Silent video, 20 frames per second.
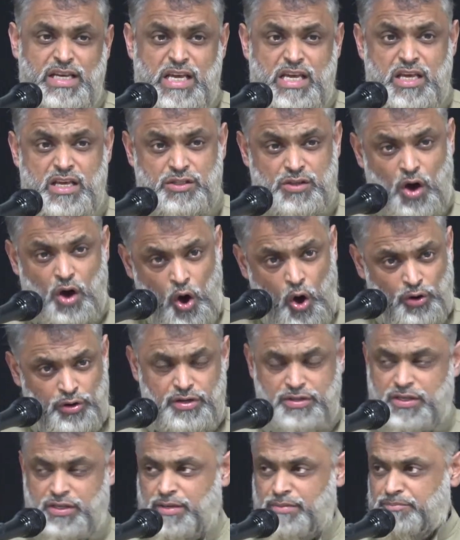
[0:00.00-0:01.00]
He's
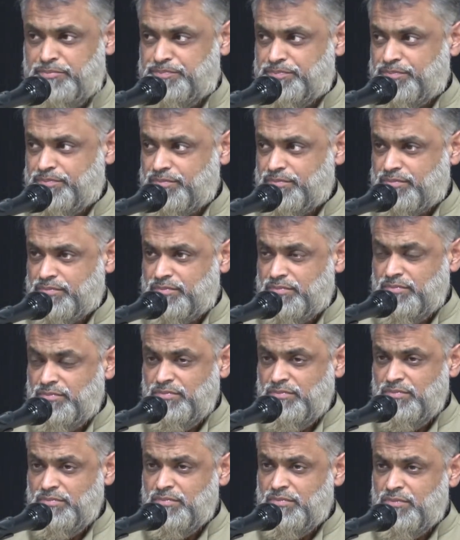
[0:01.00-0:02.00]
honored him
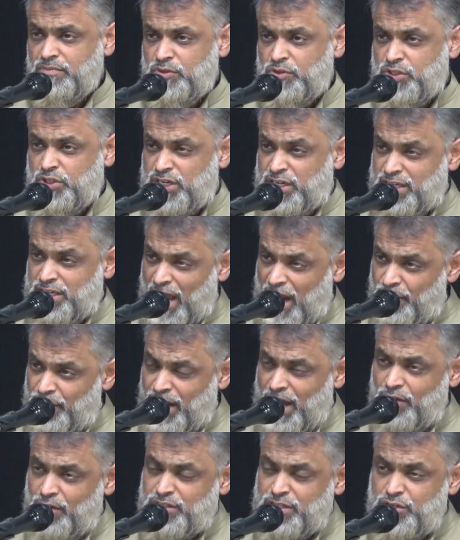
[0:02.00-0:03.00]
to carry
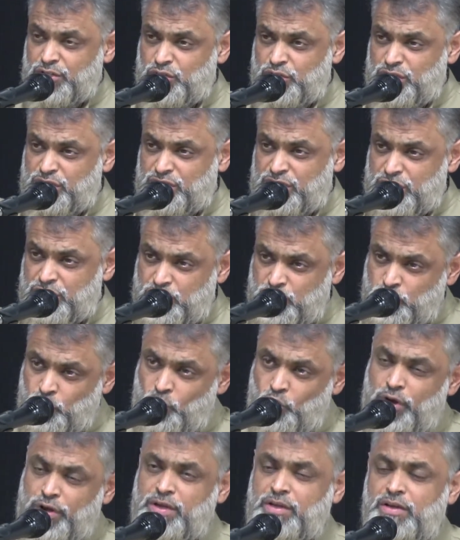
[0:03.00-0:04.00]
out and to
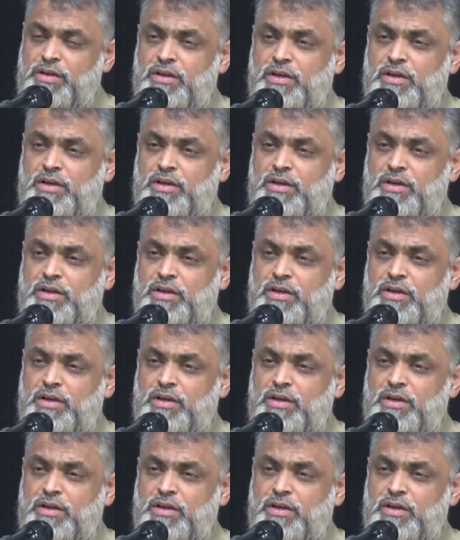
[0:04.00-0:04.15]
destroy